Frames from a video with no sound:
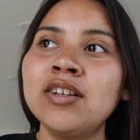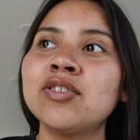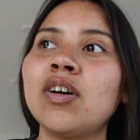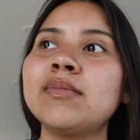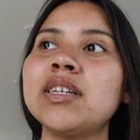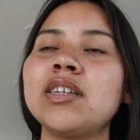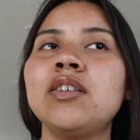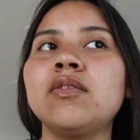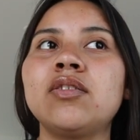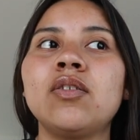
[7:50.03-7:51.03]
So I'm like
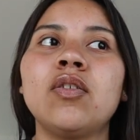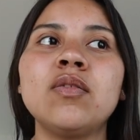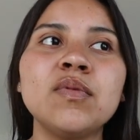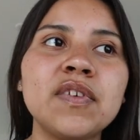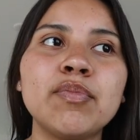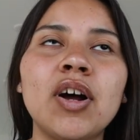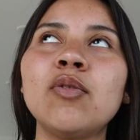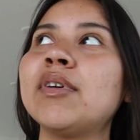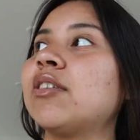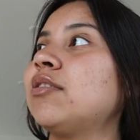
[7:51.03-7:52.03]
used to the whole moving pro-
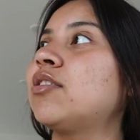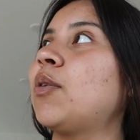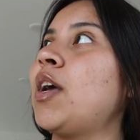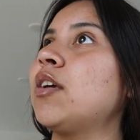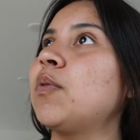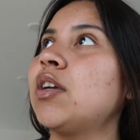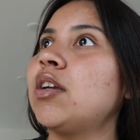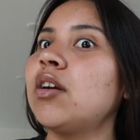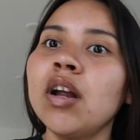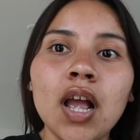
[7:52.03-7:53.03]
oh my god, it's so echoey in
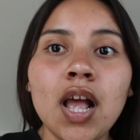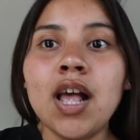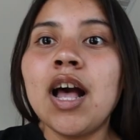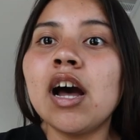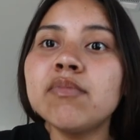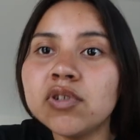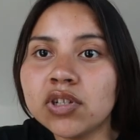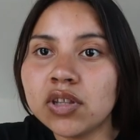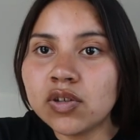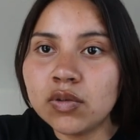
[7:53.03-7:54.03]
here. I'm used
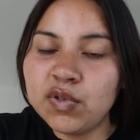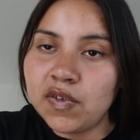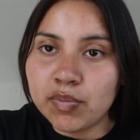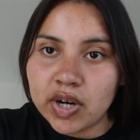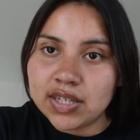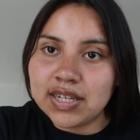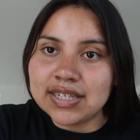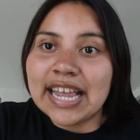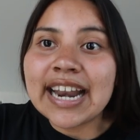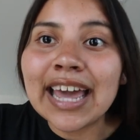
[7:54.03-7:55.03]
to this whole moving
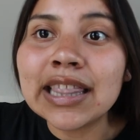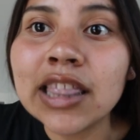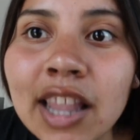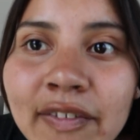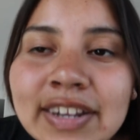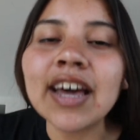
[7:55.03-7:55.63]
process and I love it.